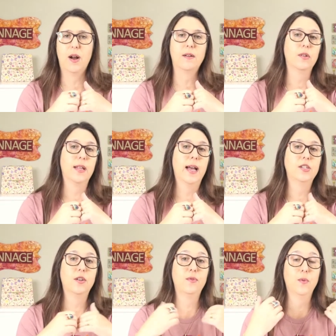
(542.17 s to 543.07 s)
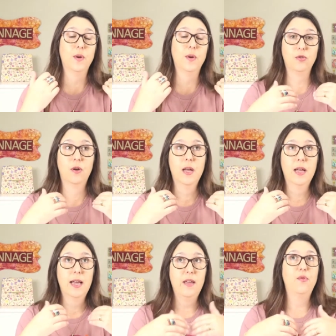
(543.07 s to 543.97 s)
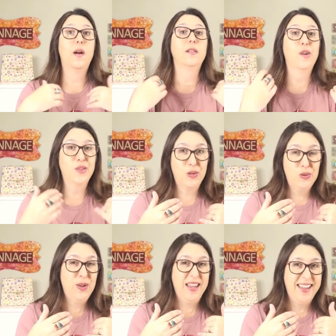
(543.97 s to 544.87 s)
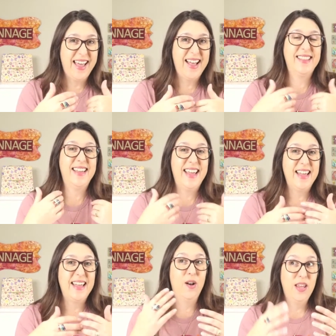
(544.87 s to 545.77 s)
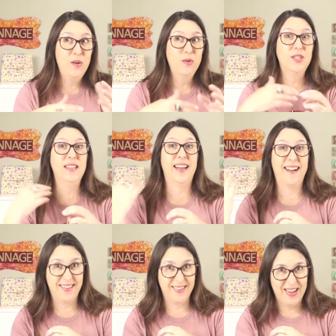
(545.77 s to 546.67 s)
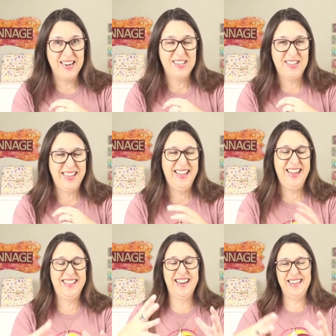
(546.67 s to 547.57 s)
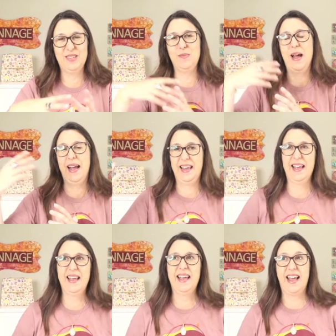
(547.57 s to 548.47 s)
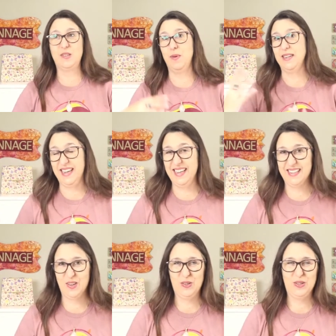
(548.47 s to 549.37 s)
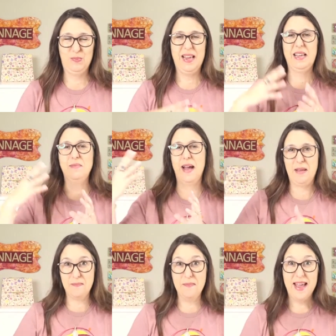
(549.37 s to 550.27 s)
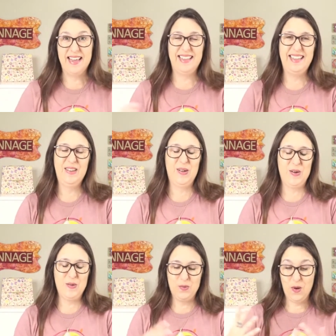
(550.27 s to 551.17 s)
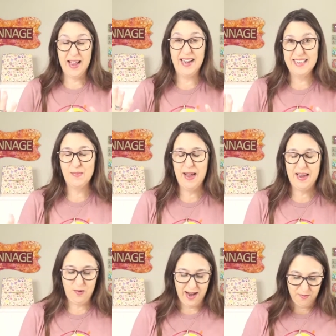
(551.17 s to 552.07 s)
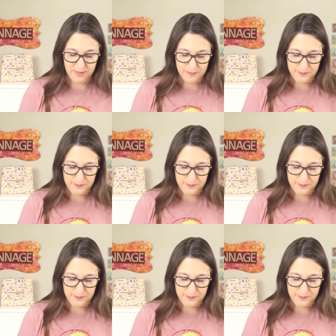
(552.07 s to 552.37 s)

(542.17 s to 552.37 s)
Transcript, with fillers: cartonage if you want to, if you are not gluing yet using the cartonage technique that is my expertise, so to speak, and my main, you know, what is my craft.